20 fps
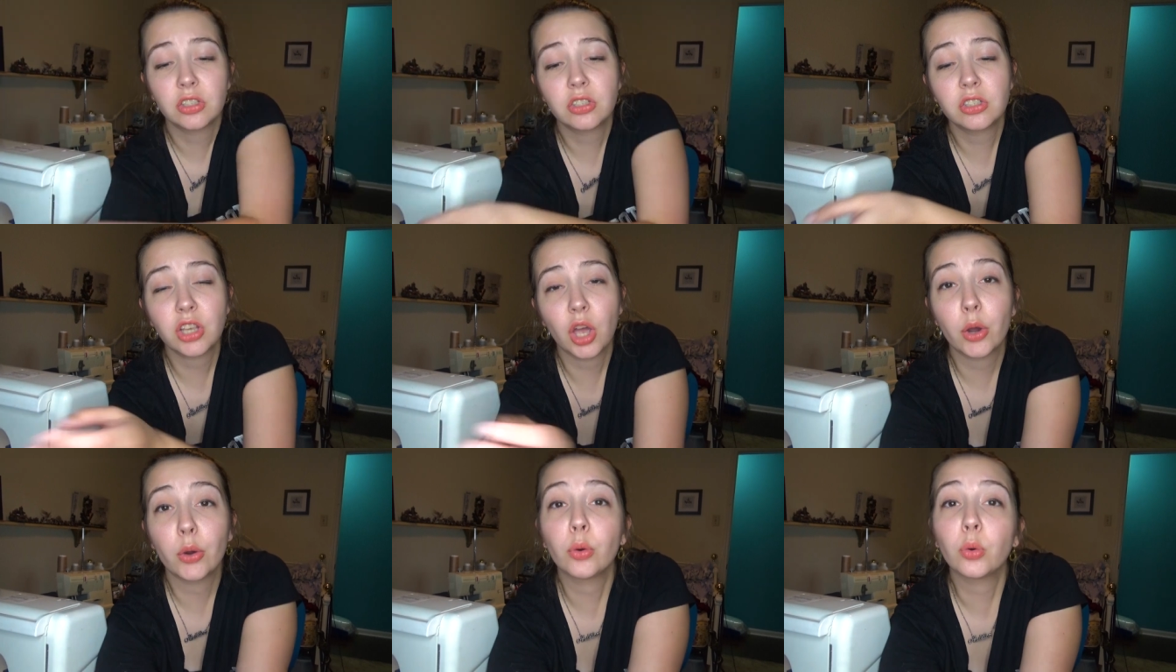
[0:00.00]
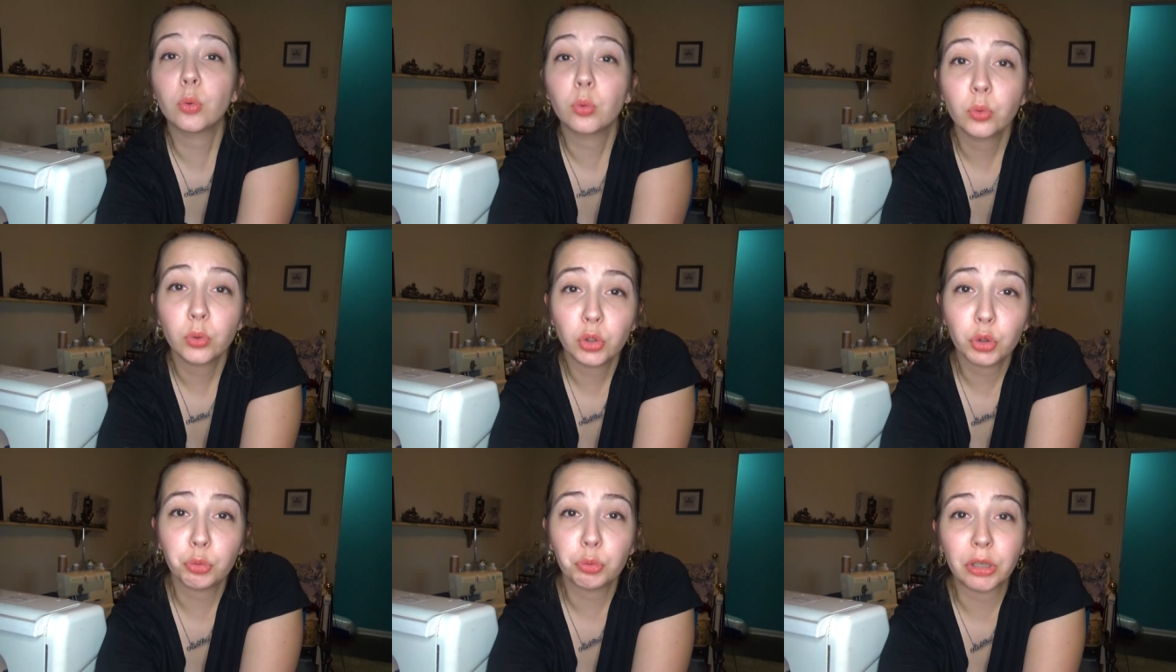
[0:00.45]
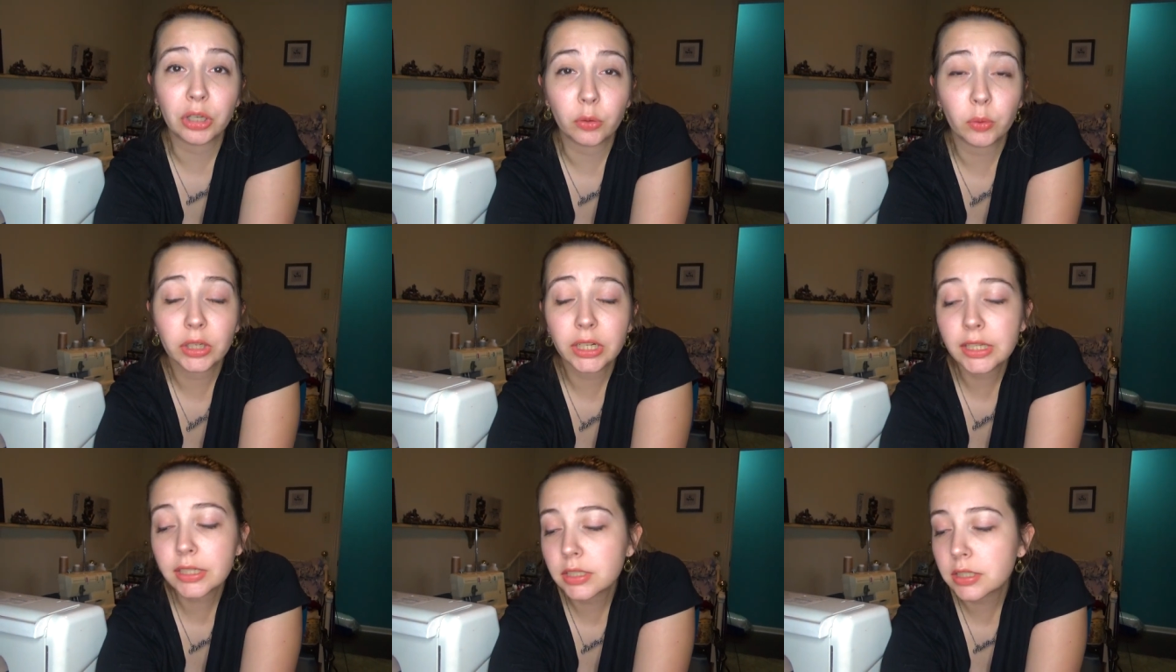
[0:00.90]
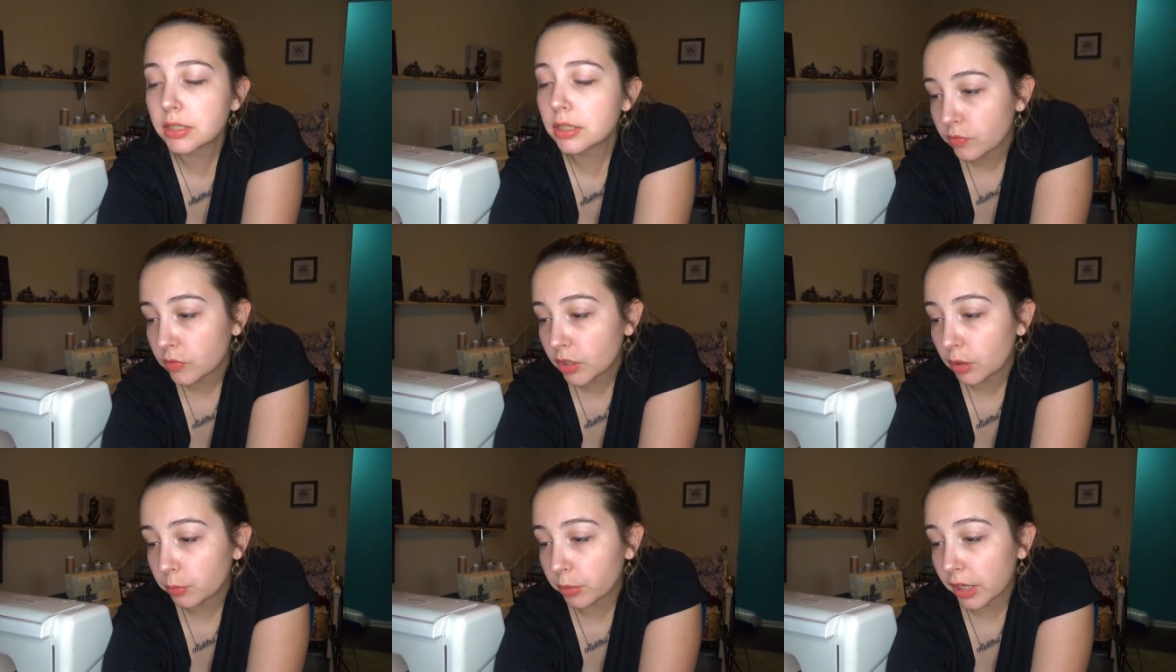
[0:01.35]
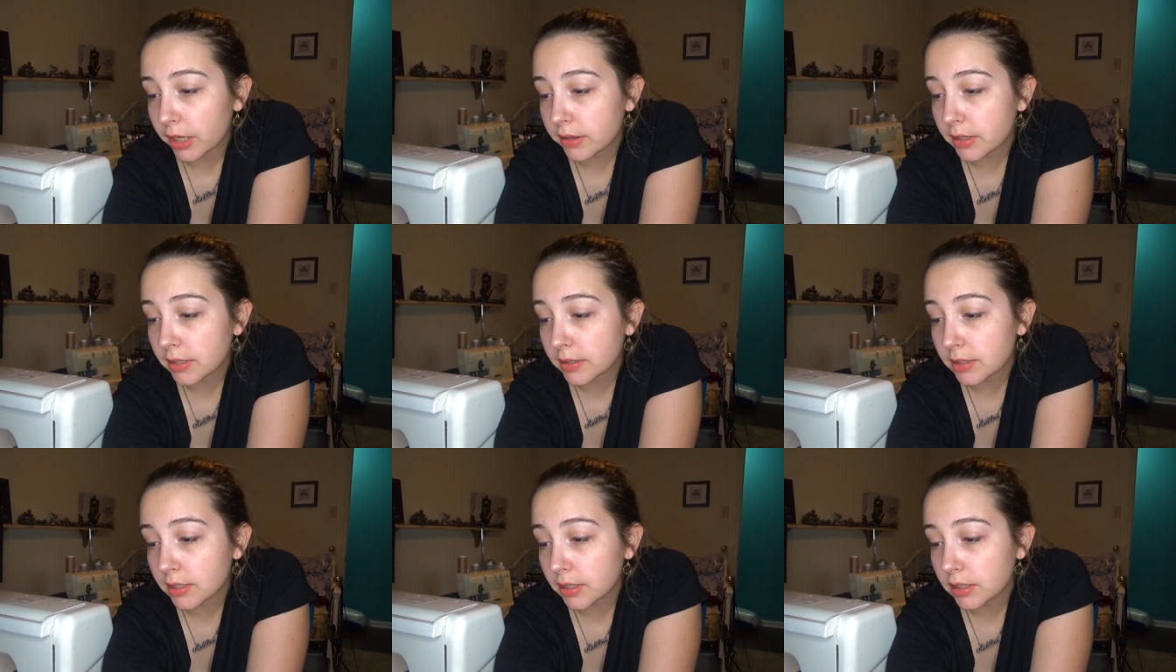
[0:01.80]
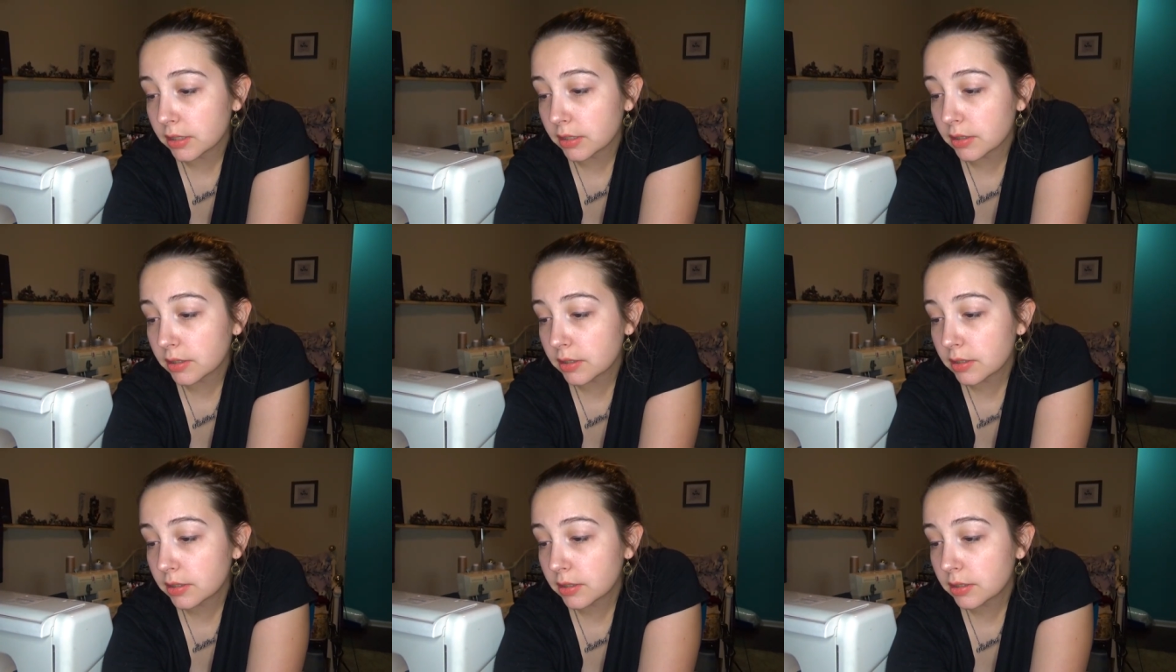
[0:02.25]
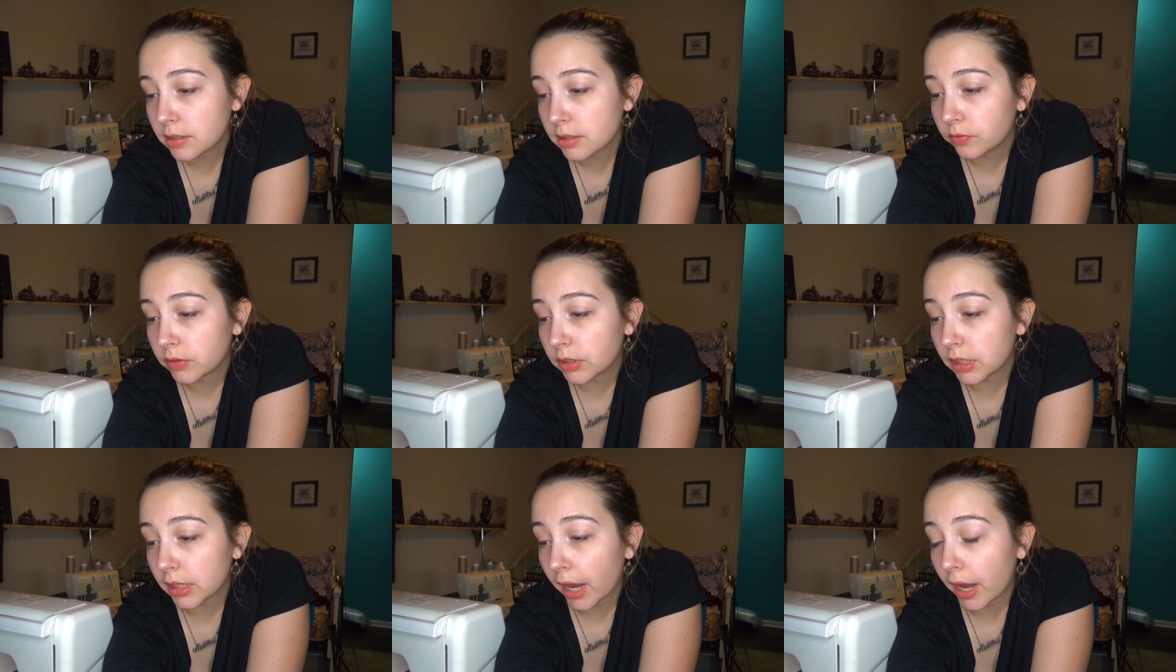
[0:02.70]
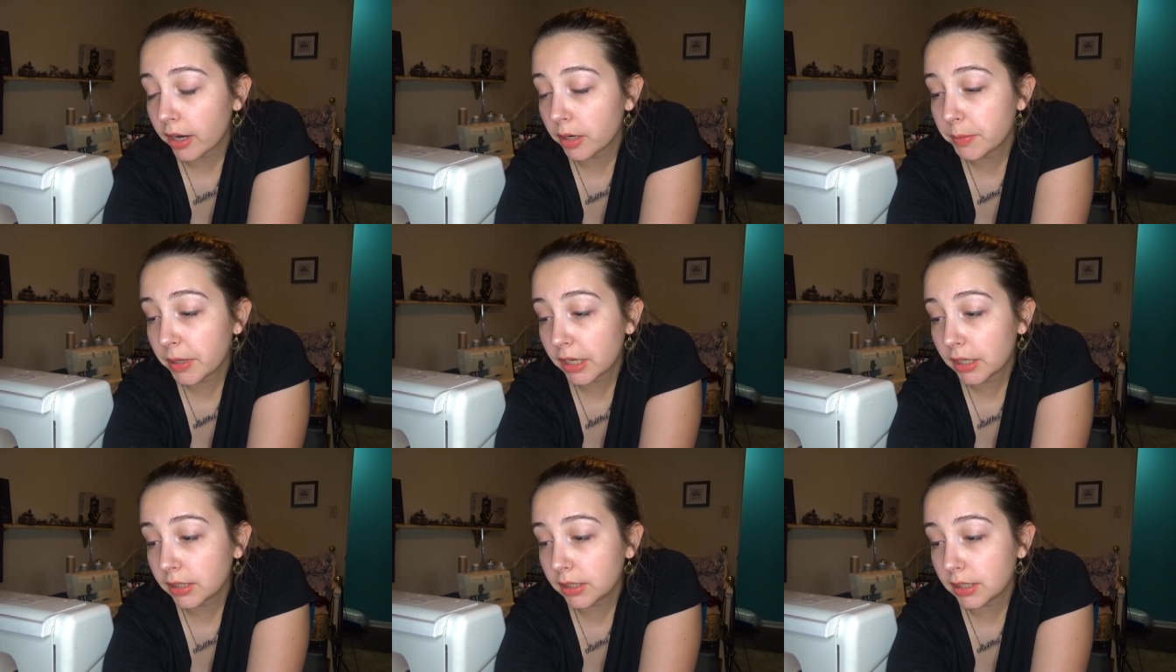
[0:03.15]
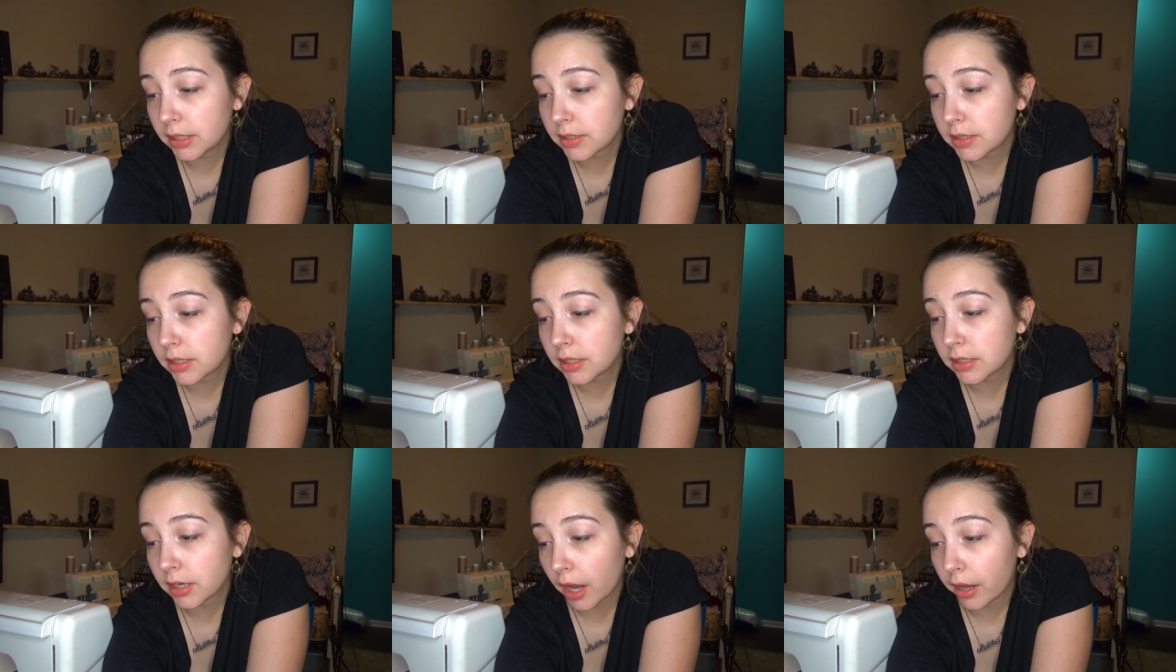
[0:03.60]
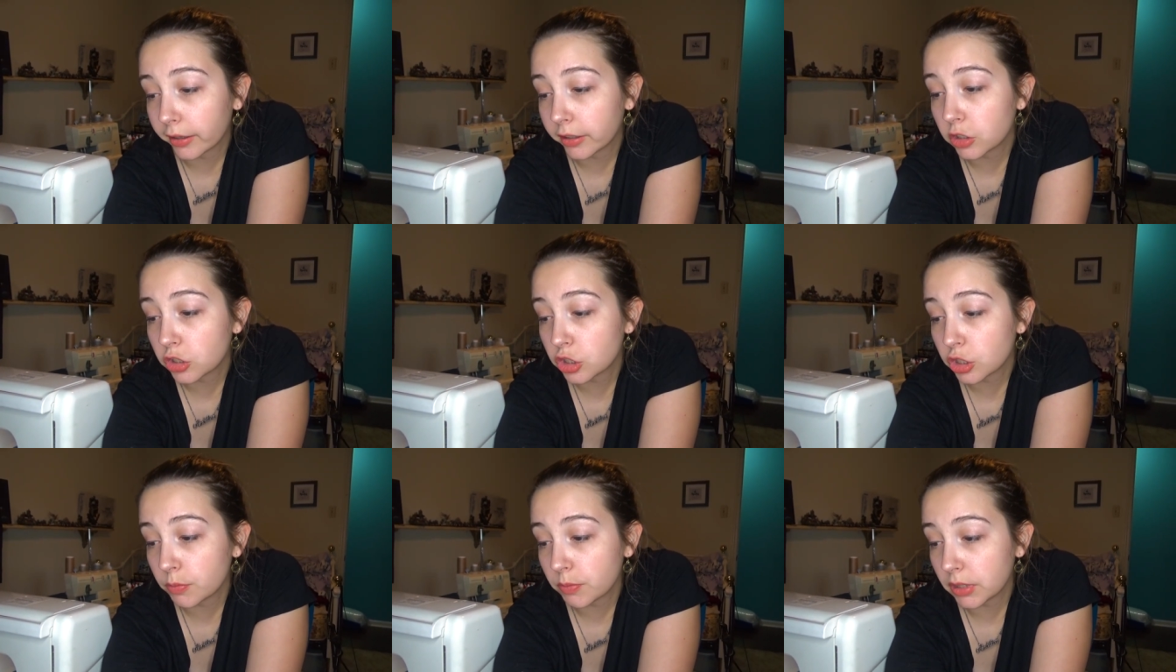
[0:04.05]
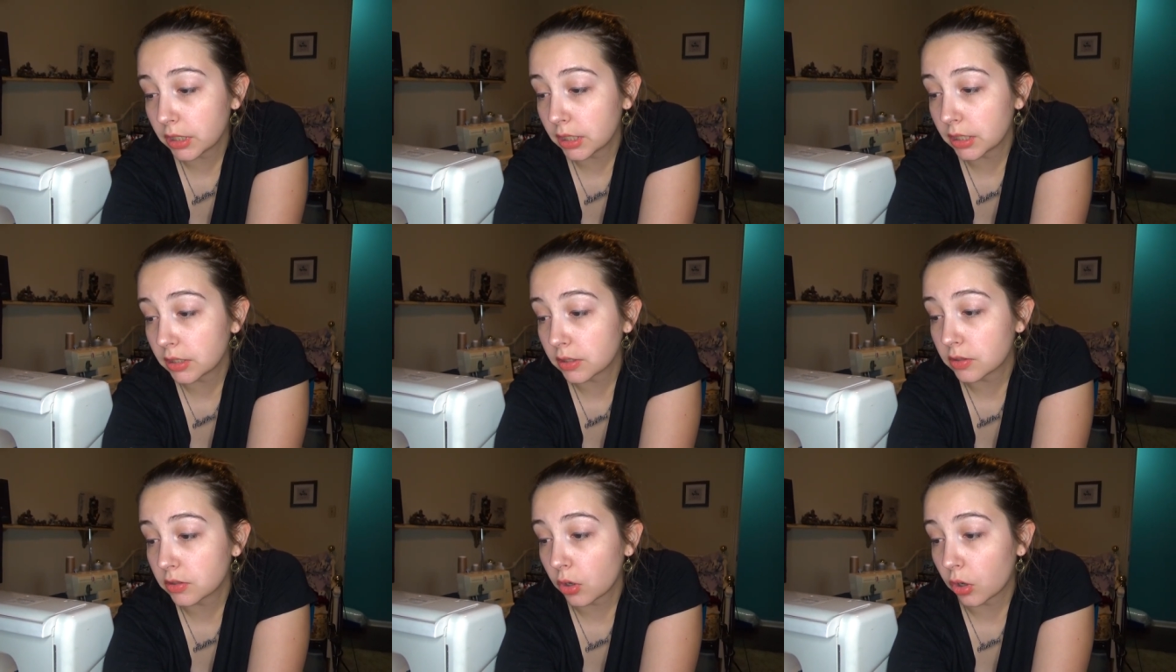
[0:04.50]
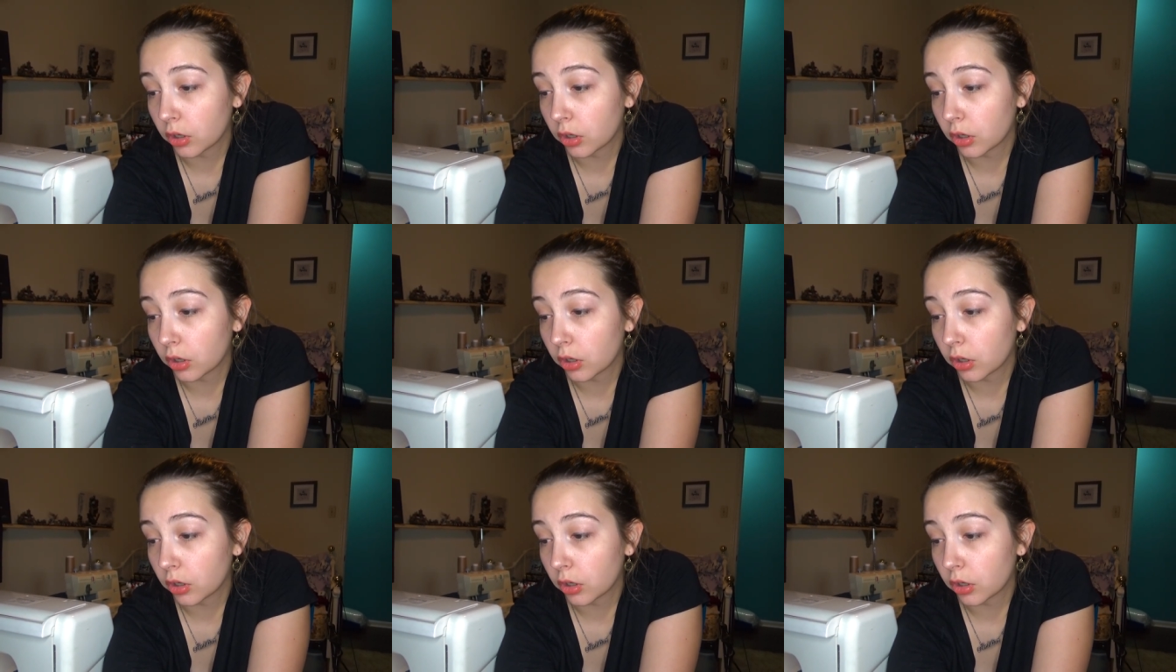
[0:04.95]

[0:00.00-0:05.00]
so ubiquitous. But this is the How to Make an Easy Italian Chemise